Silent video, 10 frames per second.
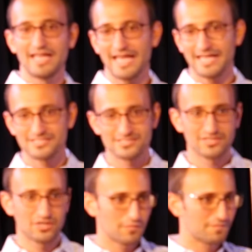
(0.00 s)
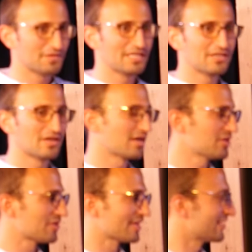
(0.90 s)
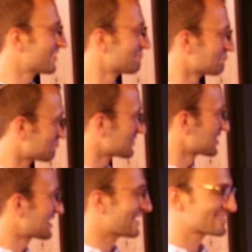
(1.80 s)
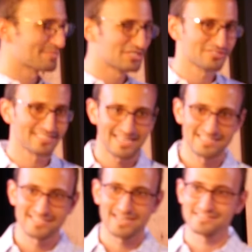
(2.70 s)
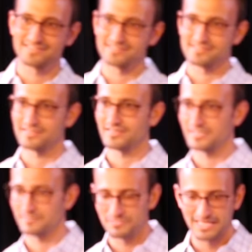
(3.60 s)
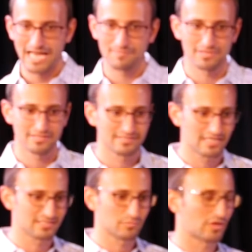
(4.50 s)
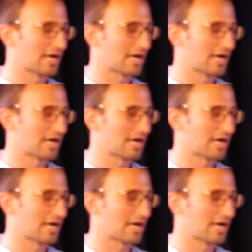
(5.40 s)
and hopefully you can get some interesting insights and happy to discuss it more